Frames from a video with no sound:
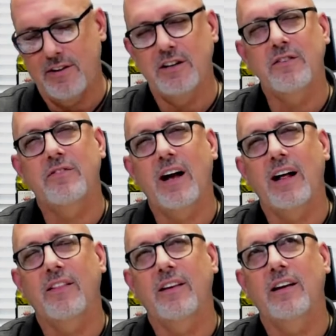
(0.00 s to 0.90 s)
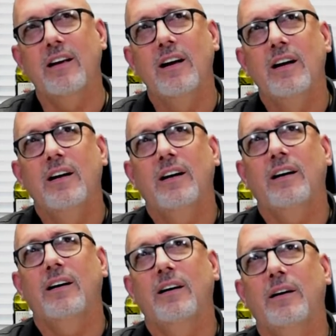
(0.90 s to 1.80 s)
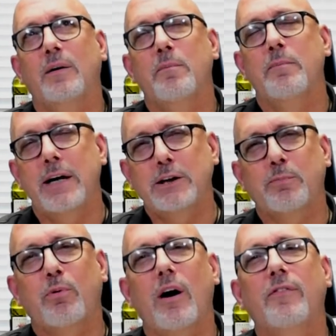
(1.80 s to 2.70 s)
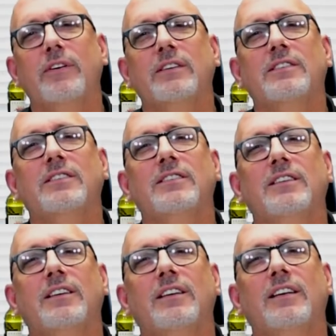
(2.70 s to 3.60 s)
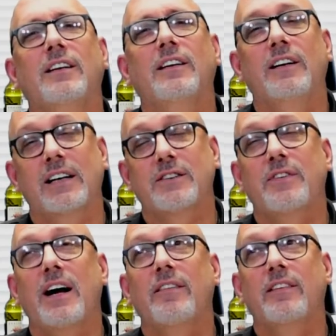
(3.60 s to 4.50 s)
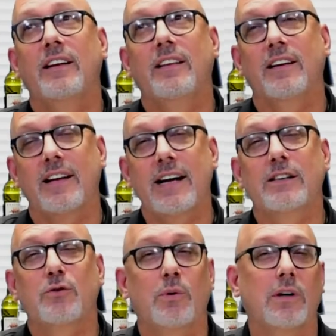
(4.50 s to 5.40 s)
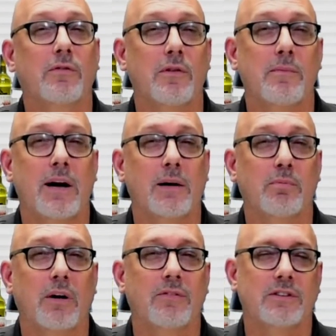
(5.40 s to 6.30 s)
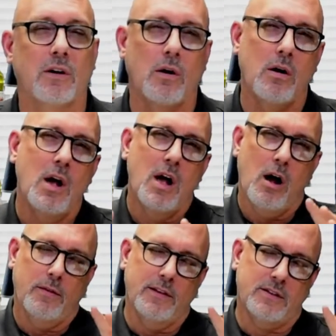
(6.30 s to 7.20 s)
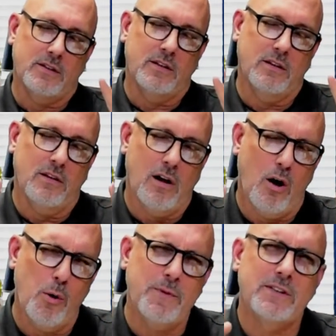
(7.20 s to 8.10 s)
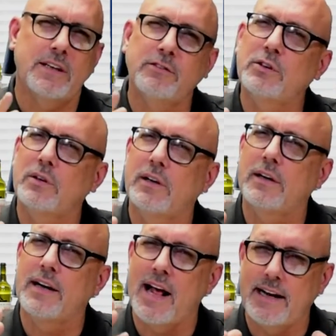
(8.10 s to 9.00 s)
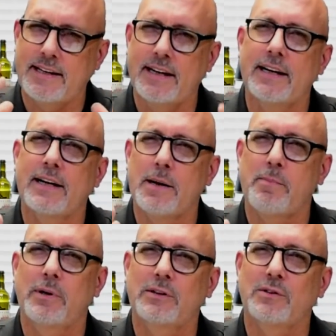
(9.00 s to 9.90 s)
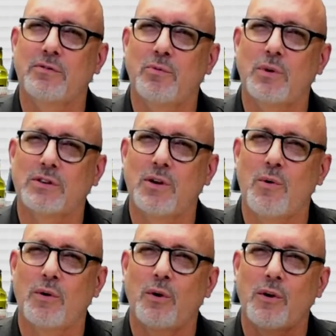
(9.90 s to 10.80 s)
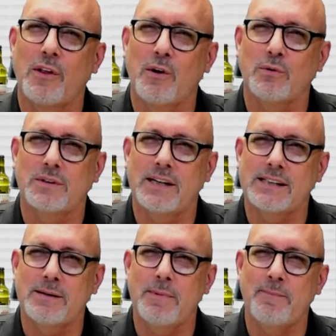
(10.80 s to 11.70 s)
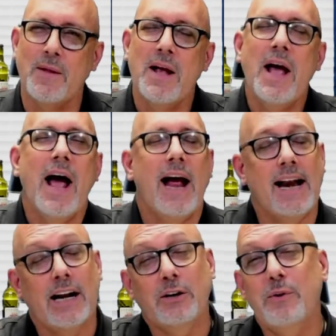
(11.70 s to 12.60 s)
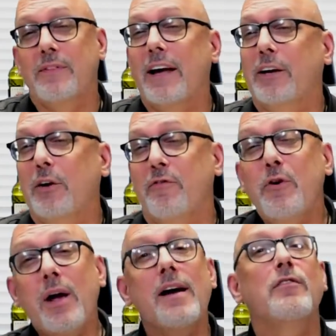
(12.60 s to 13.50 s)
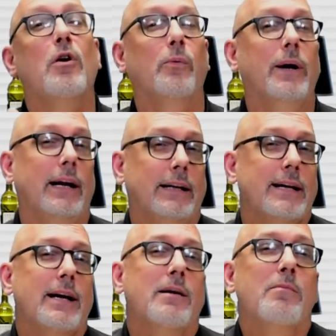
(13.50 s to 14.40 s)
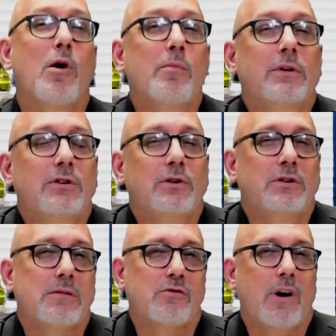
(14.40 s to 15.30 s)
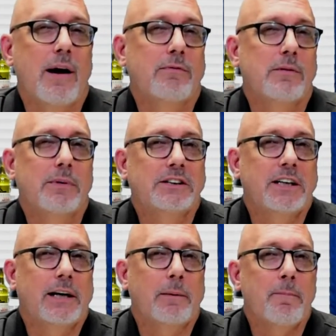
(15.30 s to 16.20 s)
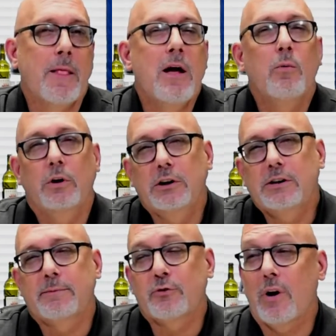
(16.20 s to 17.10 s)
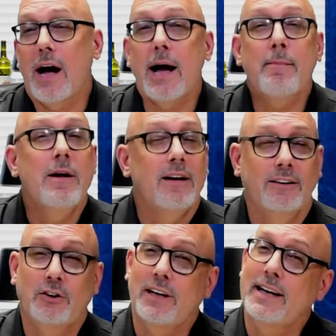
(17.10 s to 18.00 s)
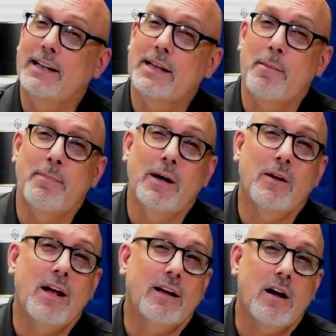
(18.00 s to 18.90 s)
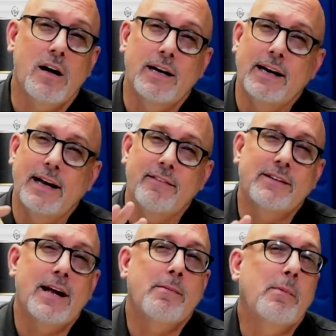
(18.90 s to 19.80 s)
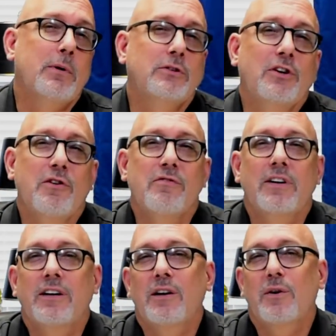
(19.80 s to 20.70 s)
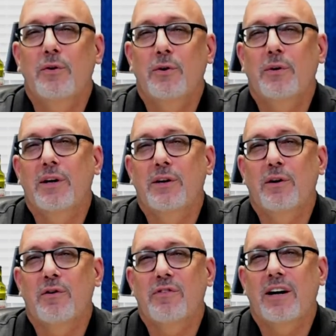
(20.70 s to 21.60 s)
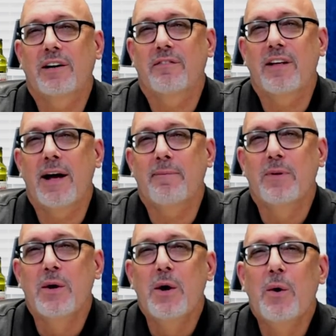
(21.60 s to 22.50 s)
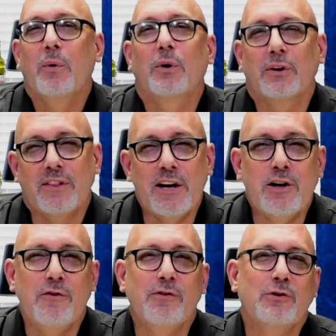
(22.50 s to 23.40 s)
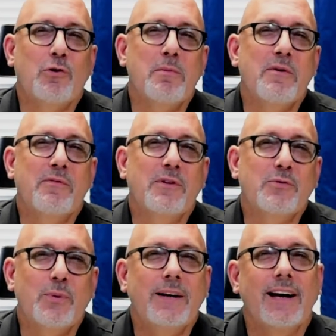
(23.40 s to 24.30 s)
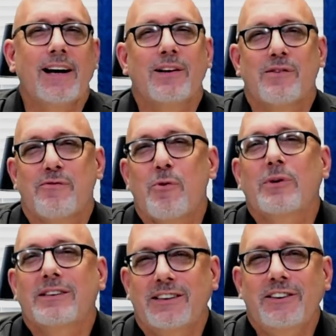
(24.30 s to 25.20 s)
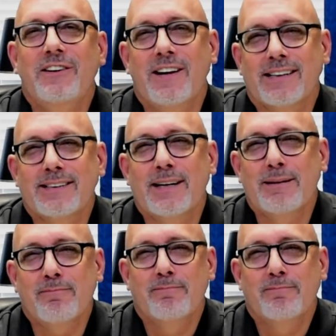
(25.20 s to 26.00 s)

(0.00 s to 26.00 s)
Then you've got the major prophets, the next 5, and then the last 12 are the minor prophets. So I hope this gives you an idea and a picture of what's going on in the Old Testament. And I do thank you. If you haven't already, take a moment to subscribe to my channel. When you subscribe, you can hit that bell icon, and every time I post a new video, you'll get notified of that. Well, look, thank you for joining me this week, and I look forward to seeing you next time.